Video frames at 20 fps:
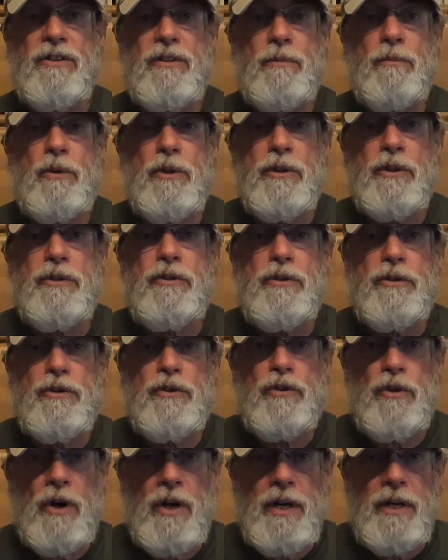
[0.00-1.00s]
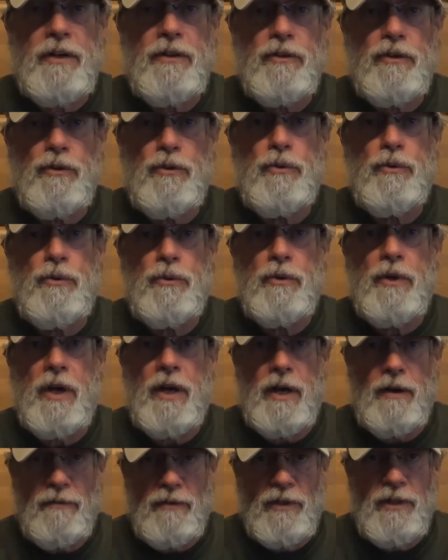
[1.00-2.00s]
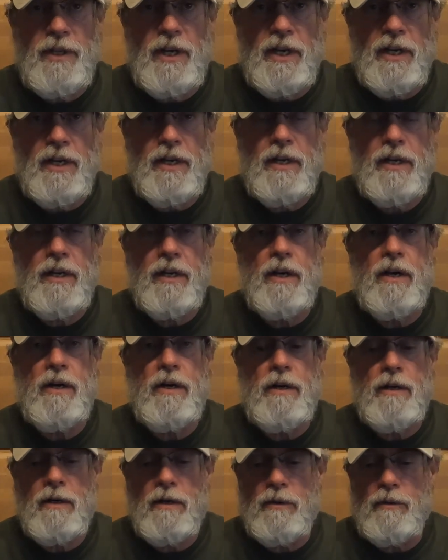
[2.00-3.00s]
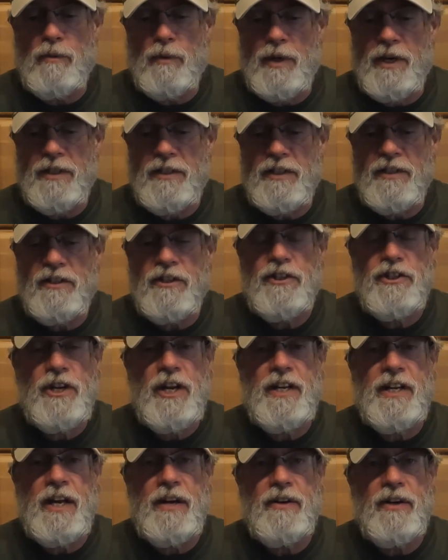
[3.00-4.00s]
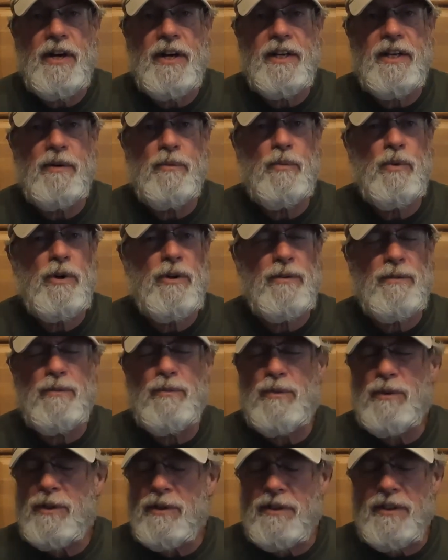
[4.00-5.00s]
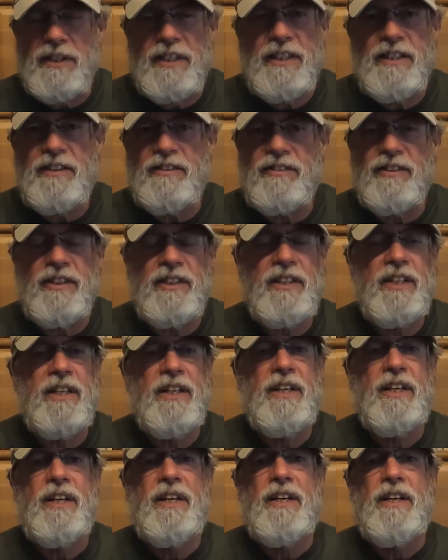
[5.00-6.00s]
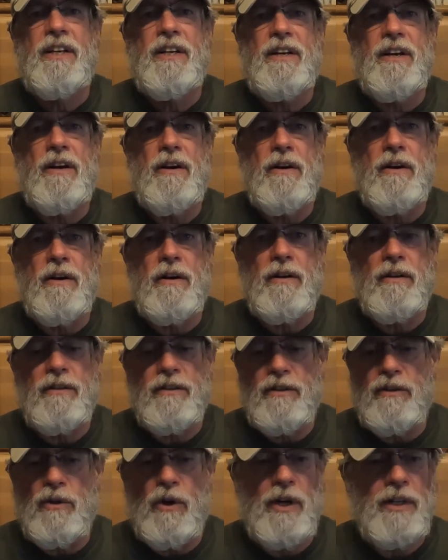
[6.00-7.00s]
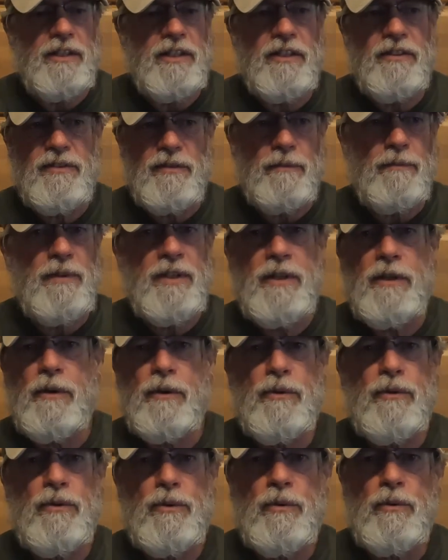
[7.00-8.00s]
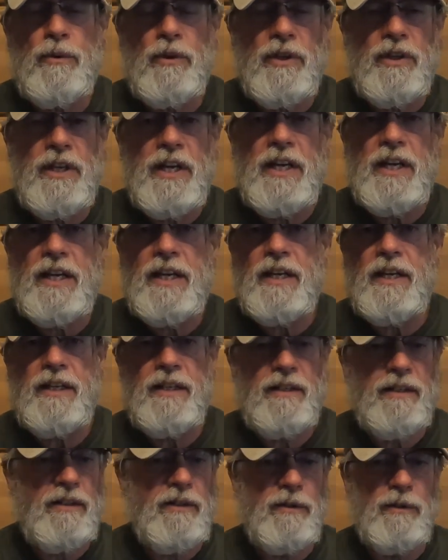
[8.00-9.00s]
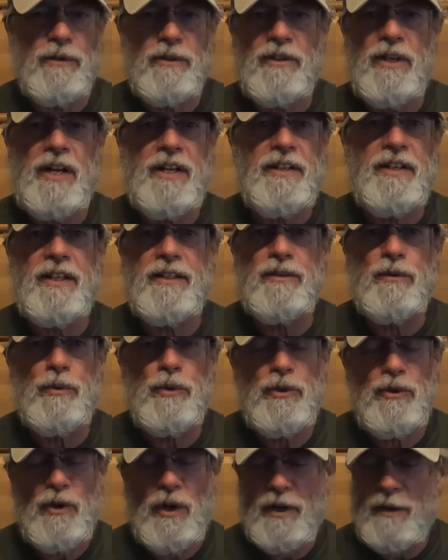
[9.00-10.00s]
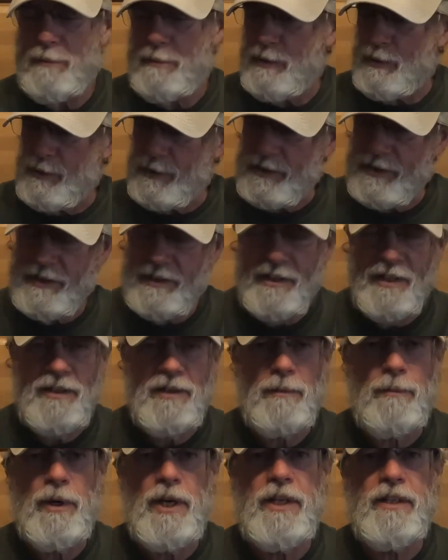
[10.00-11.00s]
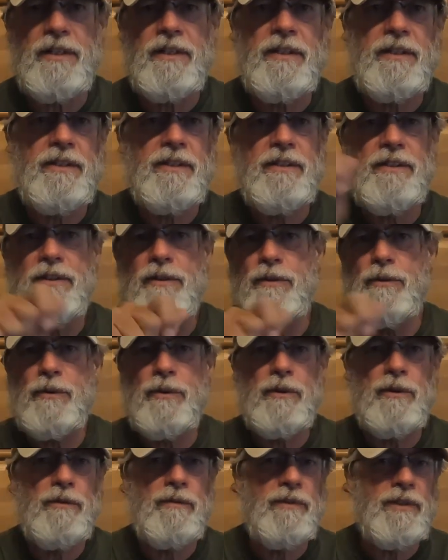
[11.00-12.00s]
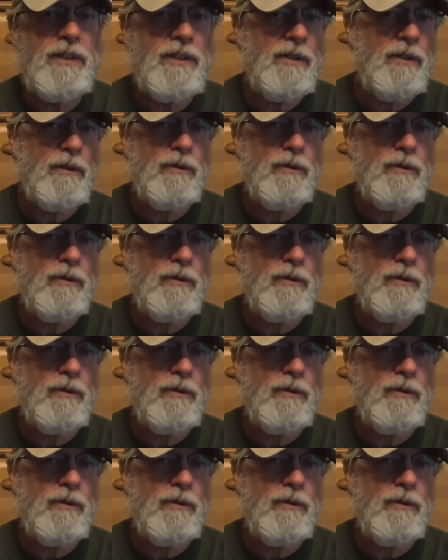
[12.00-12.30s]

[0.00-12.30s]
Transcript: I'm going to try to do every day. When I did the shakeout hike, it worked really easy. You know, I did some videos through the day. You know, it's kind of nice with trekking pole, just hit the button, do a little video,